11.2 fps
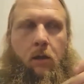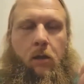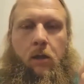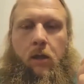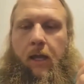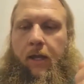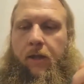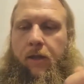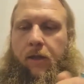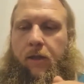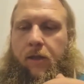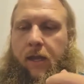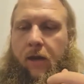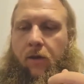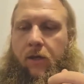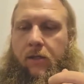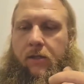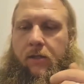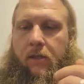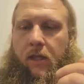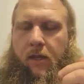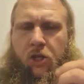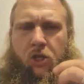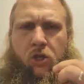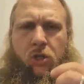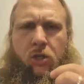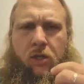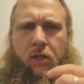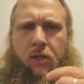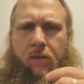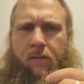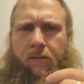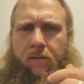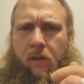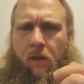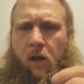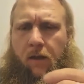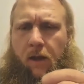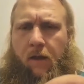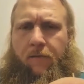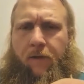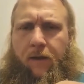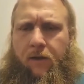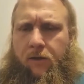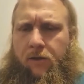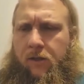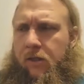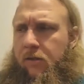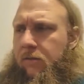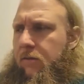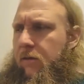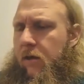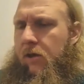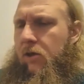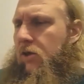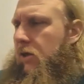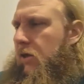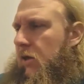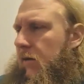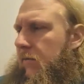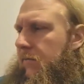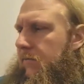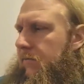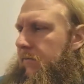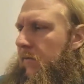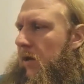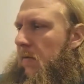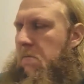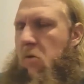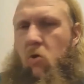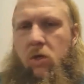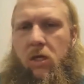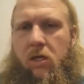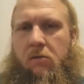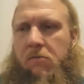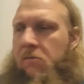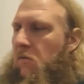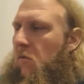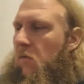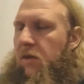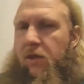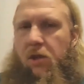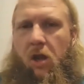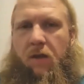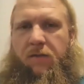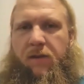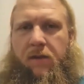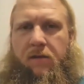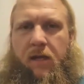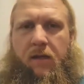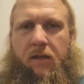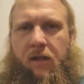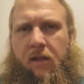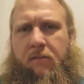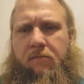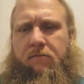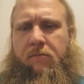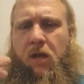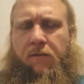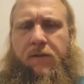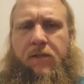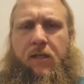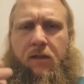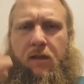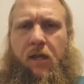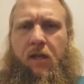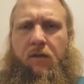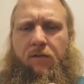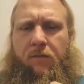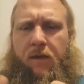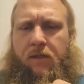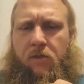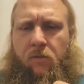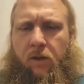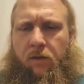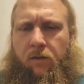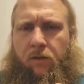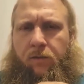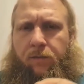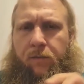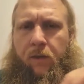Like there is a good, I find that there's a good ammonia with the coffee scent that kind of makes its way through.